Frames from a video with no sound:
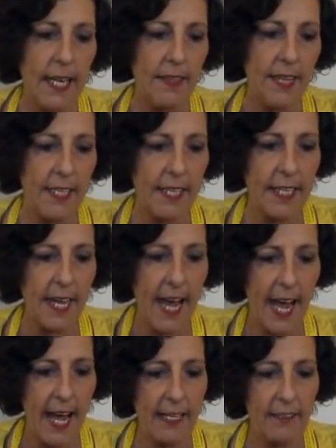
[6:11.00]
Then I
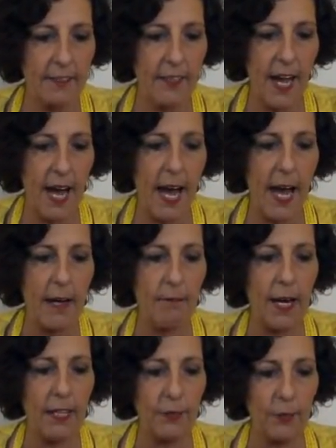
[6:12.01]
have
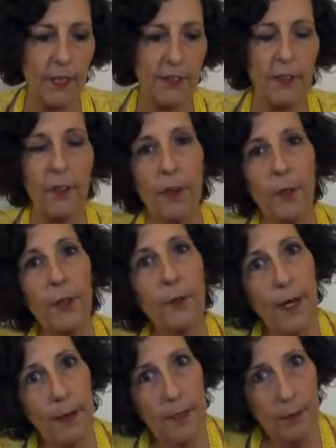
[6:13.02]
a 12-year-old
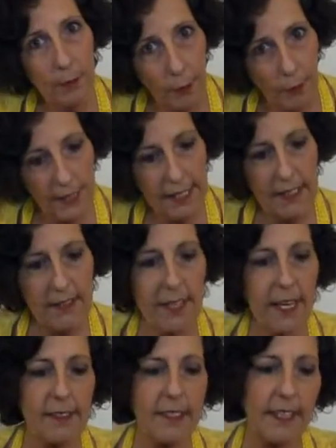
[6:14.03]
Arabian boy. He's
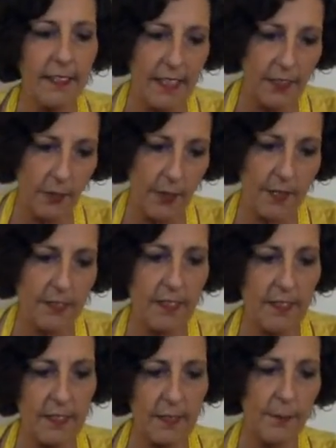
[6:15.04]
asking these
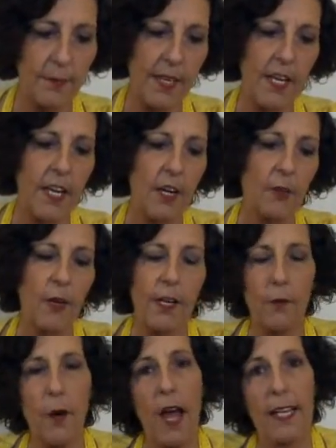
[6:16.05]
questions.
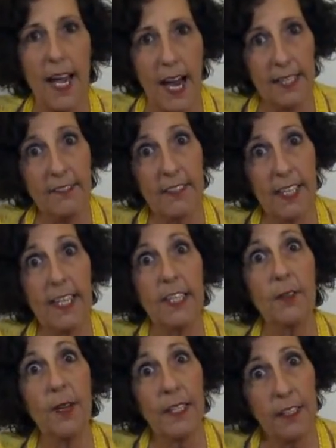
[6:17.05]
What kind of clay
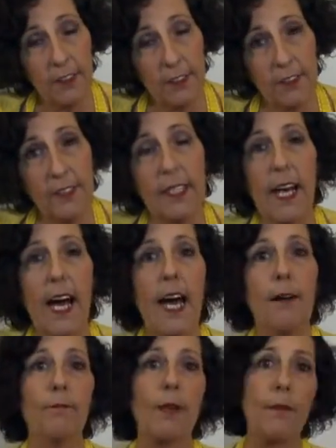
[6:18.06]
do I use?
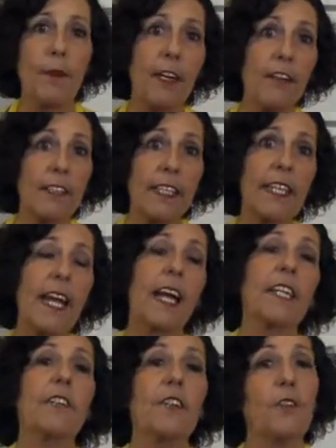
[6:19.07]
Primarily,
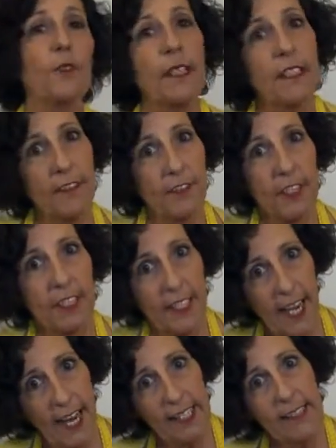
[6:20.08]
I use 3 different
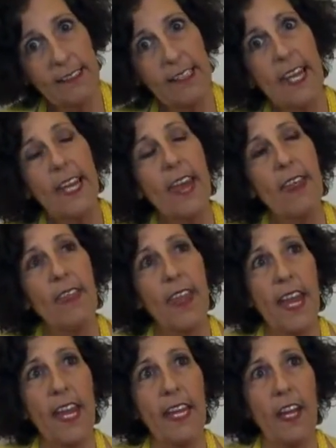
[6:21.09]
clays.
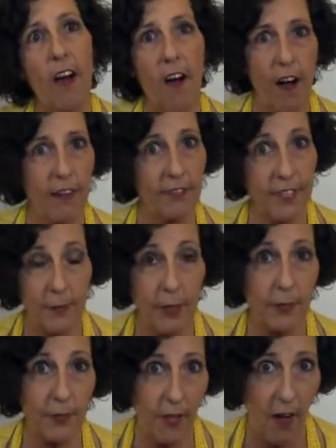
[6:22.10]
They are
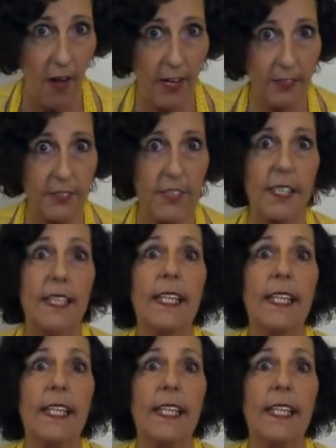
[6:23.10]
Fimo Soft,